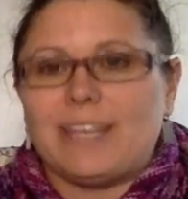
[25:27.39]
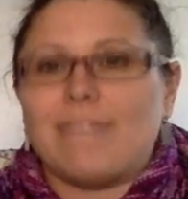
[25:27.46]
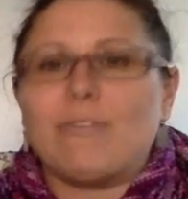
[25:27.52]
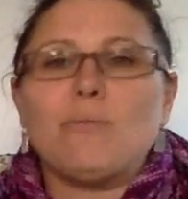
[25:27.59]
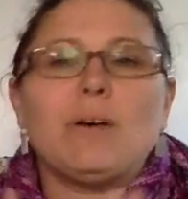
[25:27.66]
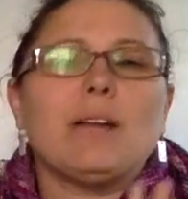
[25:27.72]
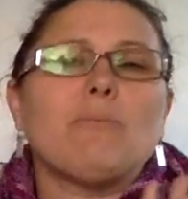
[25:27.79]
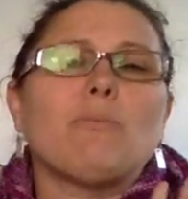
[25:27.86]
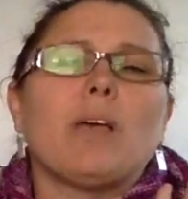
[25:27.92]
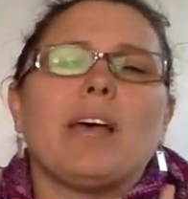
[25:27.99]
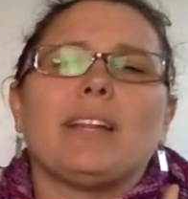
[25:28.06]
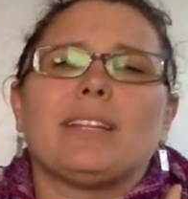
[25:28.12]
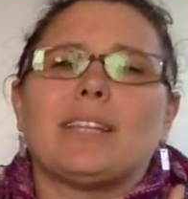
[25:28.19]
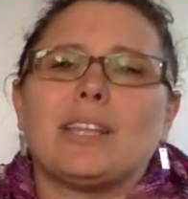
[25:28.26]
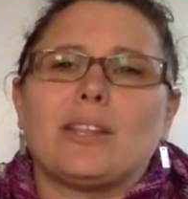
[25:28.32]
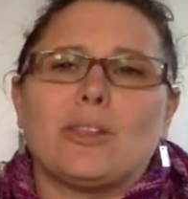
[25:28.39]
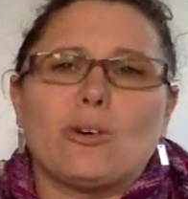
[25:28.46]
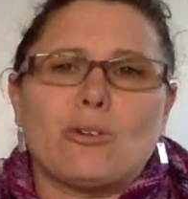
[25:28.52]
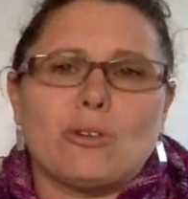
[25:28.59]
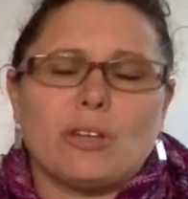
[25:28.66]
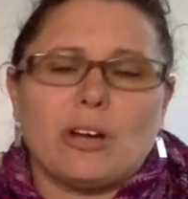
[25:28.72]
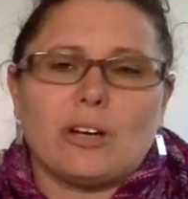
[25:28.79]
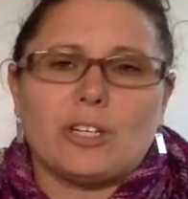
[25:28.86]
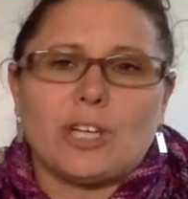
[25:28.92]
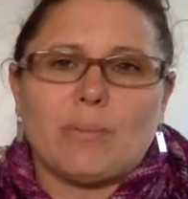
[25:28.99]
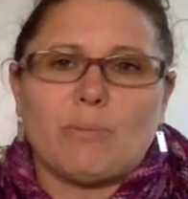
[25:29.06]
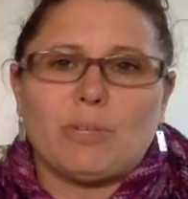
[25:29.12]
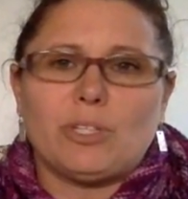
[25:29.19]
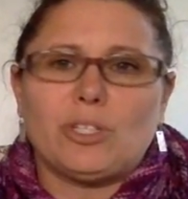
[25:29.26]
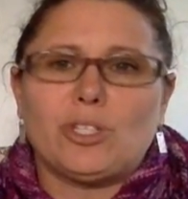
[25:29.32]
everyone at the local yarn
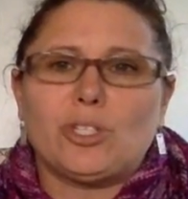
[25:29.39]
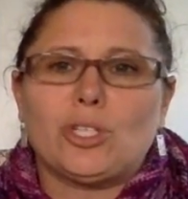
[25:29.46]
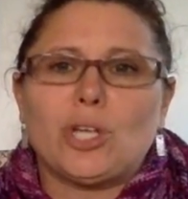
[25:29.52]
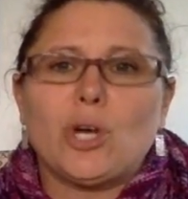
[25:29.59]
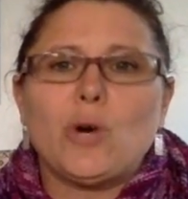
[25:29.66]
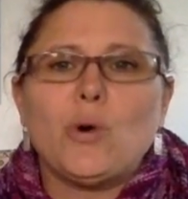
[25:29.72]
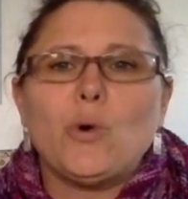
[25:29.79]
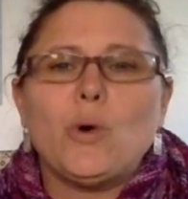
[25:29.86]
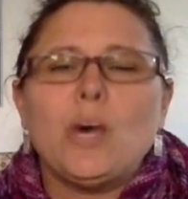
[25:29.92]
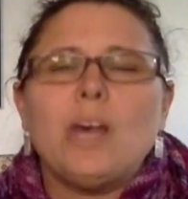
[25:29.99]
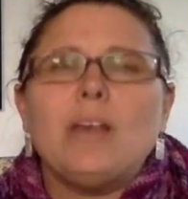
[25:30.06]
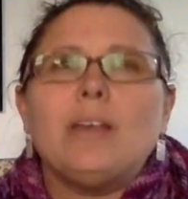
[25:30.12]
shop was so